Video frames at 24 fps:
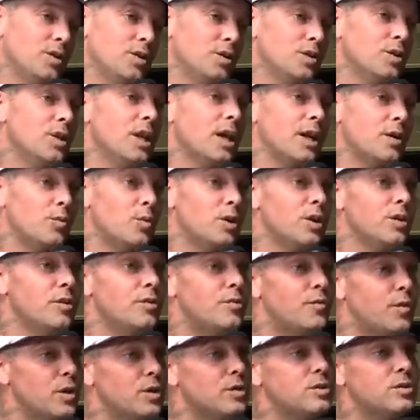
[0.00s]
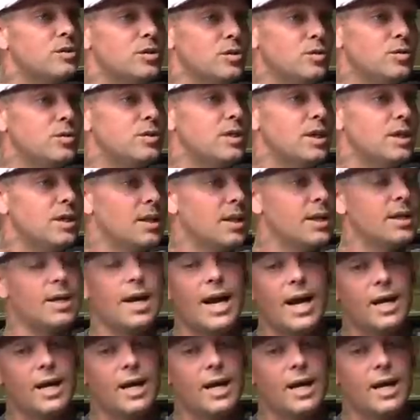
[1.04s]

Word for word: you're like one of the first dudes that like